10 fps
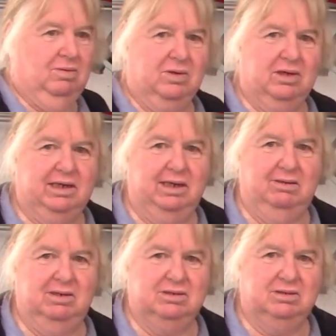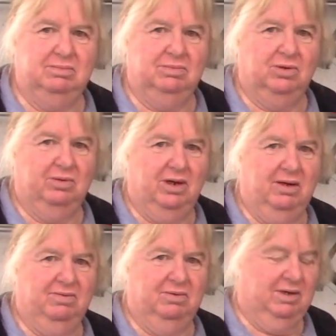Rocker gear is, or what
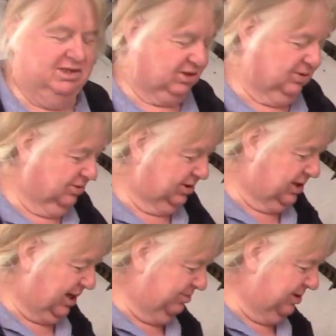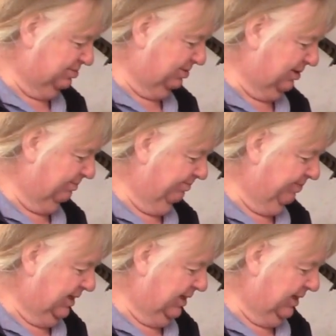I've always called tappets, but